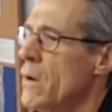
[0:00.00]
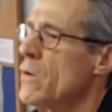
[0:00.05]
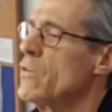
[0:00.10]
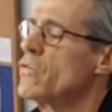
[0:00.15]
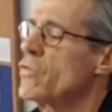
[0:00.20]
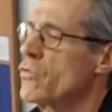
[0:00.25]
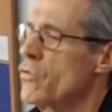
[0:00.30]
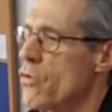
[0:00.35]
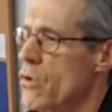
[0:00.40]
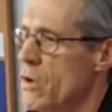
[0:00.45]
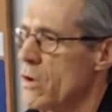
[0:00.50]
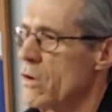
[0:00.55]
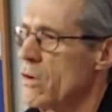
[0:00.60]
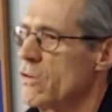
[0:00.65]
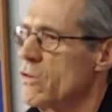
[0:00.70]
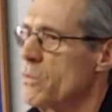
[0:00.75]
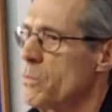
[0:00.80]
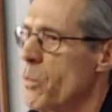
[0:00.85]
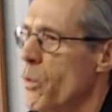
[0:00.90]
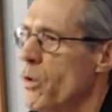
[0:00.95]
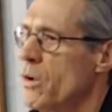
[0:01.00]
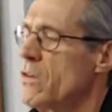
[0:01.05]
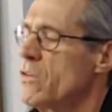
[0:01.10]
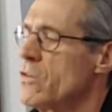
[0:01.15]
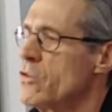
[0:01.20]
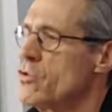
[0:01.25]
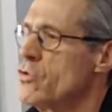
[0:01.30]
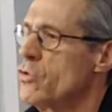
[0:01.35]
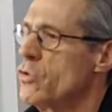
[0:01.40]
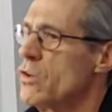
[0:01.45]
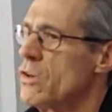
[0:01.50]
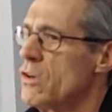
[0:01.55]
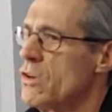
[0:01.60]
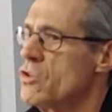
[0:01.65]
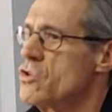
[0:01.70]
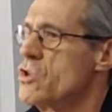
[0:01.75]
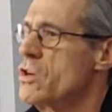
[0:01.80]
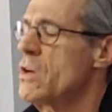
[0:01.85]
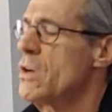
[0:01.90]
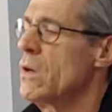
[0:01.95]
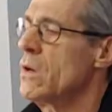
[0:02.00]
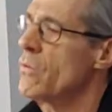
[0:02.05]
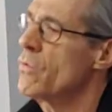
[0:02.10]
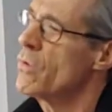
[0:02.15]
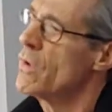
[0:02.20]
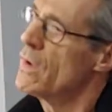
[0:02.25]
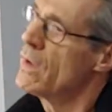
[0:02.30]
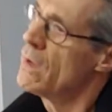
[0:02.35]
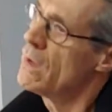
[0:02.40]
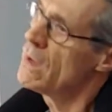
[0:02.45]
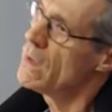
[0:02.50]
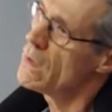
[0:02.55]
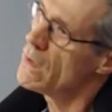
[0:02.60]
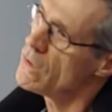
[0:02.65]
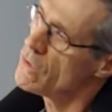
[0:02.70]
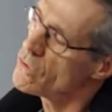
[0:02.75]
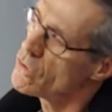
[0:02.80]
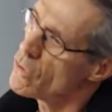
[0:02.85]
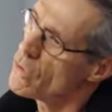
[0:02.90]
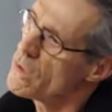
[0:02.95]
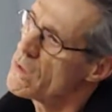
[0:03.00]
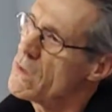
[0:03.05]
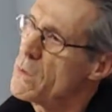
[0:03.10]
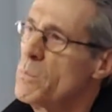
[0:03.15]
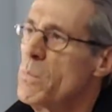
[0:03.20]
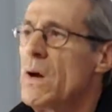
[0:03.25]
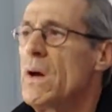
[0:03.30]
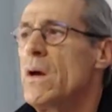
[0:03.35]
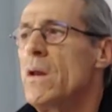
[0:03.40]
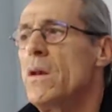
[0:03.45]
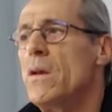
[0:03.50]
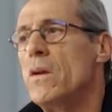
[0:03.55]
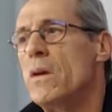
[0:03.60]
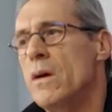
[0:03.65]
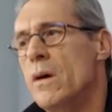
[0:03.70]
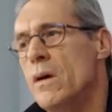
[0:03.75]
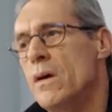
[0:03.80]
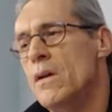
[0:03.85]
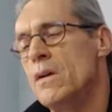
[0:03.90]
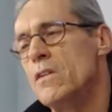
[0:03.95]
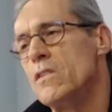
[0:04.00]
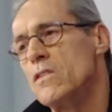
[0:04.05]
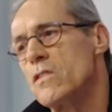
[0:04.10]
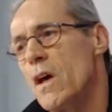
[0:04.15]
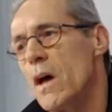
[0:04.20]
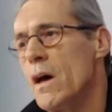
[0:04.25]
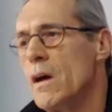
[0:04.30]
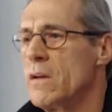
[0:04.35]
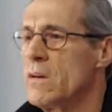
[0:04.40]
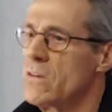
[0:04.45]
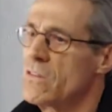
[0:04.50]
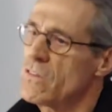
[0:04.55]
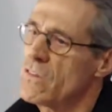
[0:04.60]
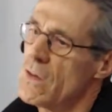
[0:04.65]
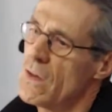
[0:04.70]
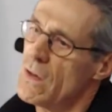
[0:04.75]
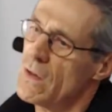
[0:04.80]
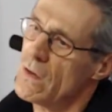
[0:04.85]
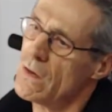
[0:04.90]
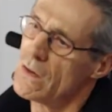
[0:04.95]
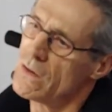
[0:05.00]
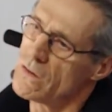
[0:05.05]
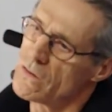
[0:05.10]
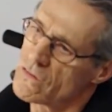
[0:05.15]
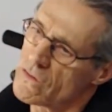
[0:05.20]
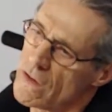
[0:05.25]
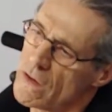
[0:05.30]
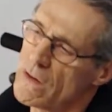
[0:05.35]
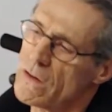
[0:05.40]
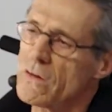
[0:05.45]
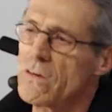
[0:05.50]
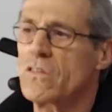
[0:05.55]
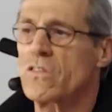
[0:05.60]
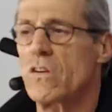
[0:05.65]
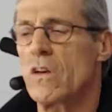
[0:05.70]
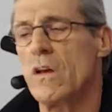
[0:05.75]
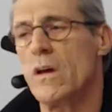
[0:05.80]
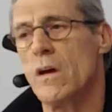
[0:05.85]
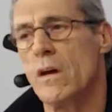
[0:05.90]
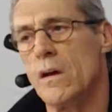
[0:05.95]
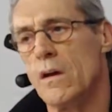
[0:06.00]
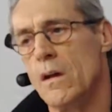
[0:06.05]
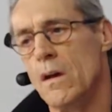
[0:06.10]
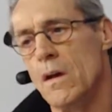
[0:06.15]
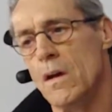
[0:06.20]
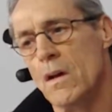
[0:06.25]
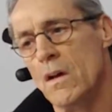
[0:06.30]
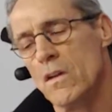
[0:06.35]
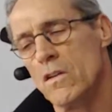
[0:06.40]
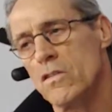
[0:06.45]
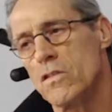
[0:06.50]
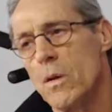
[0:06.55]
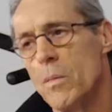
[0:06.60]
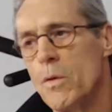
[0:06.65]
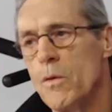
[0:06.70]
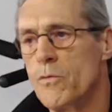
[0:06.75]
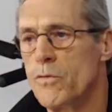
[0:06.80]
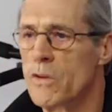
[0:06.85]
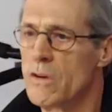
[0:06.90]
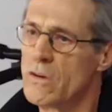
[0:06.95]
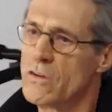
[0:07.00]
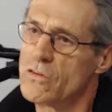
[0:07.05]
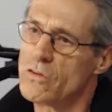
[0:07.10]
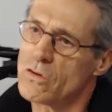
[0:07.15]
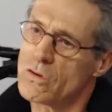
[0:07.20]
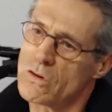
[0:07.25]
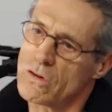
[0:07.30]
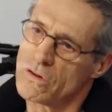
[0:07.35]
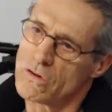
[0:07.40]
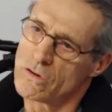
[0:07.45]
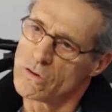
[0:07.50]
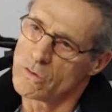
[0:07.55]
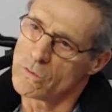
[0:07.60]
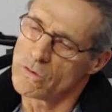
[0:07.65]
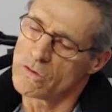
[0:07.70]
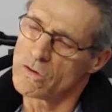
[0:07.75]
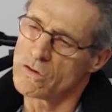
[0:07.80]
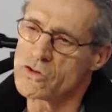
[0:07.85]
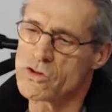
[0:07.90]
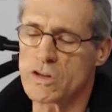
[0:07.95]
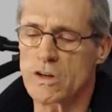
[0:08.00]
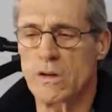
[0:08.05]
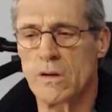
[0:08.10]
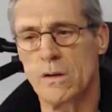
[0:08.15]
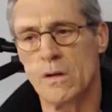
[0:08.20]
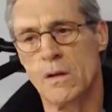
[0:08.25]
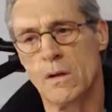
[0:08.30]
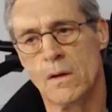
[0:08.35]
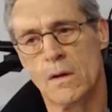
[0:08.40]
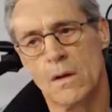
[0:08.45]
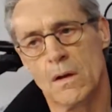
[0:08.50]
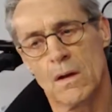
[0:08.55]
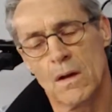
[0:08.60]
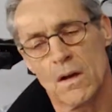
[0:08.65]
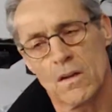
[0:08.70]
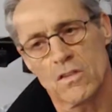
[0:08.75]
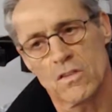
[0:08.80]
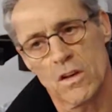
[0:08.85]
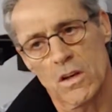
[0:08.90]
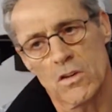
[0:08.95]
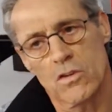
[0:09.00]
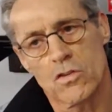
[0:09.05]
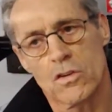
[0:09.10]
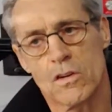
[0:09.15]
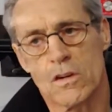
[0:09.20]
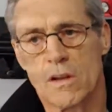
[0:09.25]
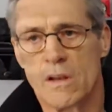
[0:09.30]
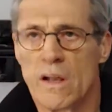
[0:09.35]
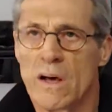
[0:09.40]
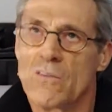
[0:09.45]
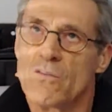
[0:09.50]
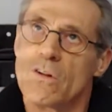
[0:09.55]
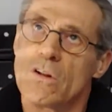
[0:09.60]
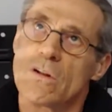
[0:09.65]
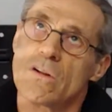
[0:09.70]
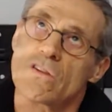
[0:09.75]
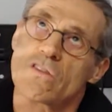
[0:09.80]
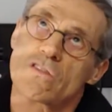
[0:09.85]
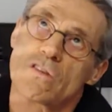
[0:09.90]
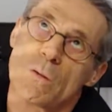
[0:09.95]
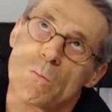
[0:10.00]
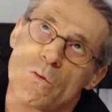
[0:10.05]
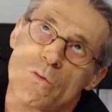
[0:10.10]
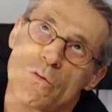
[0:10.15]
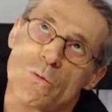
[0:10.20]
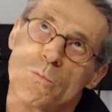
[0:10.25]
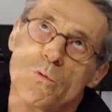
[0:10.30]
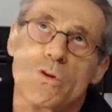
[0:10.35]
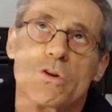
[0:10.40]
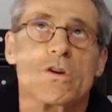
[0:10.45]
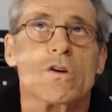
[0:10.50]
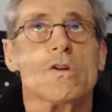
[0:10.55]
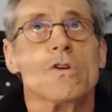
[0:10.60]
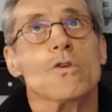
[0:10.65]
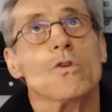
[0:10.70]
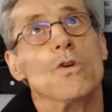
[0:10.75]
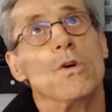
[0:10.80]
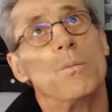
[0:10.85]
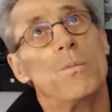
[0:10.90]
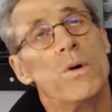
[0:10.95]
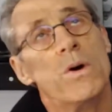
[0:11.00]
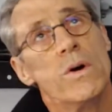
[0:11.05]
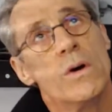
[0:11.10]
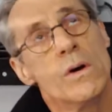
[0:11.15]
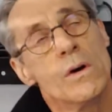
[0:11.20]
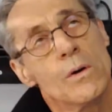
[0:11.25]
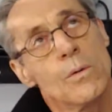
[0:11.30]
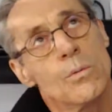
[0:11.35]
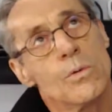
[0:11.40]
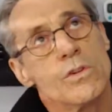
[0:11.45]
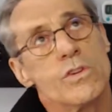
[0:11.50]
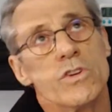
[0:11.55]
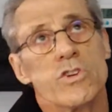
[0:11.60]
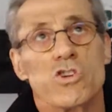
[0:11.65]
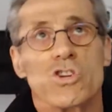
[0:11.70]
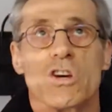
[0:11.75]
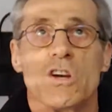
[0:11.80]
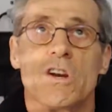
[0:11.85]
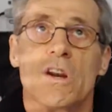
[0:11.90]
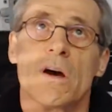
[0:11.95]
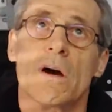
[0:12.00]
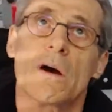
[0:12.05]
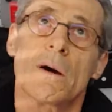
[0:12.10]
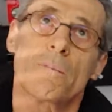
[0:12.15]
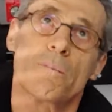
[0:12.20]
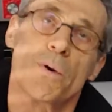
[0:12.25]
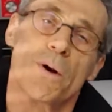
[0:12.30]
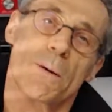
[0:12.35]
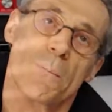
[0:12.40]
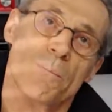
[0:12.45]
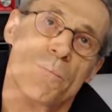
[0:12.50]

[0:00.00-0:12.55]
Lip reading: strongest point that you can achieve, and you're going to bend side to side, side to side. Some of these you can do with the chin essentially level, some of them you can do with the chin up.